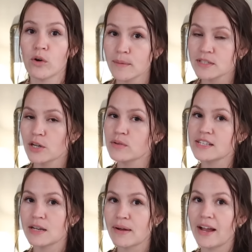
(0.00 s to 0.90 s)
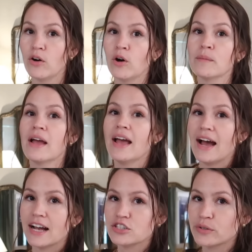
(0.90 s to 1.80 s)
warm tones in my home,
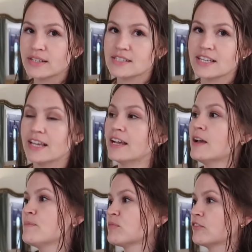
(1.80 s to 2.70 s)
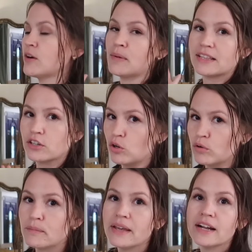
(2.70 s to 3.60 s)
as you can see from like the
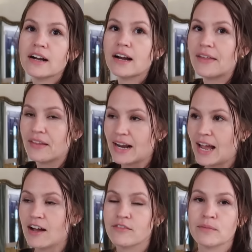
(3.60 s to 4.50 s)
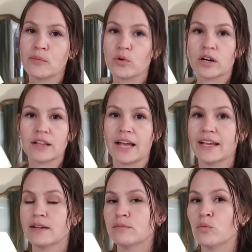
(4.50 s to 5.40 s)
gold mirror, and then I have more
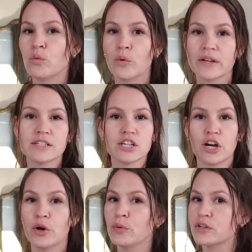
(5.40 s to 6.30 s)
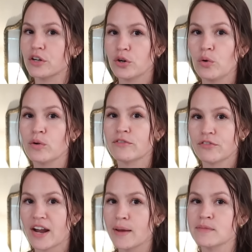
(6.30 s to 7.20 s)
like wood toned gold
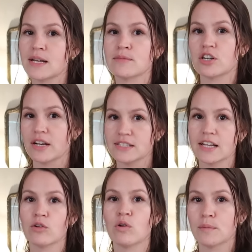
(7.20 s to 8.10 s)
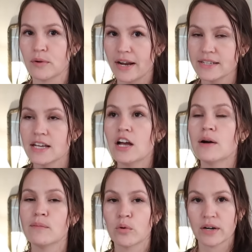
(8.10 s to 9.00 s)
frames I'm starting to incorporate
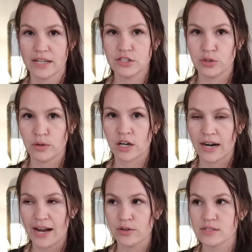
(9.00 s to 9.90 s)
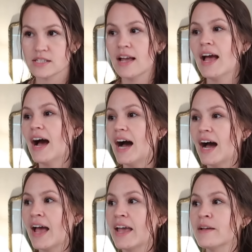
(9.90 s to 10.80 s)
more into our house.
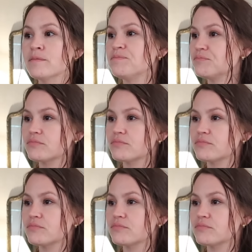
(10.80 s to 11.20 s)
I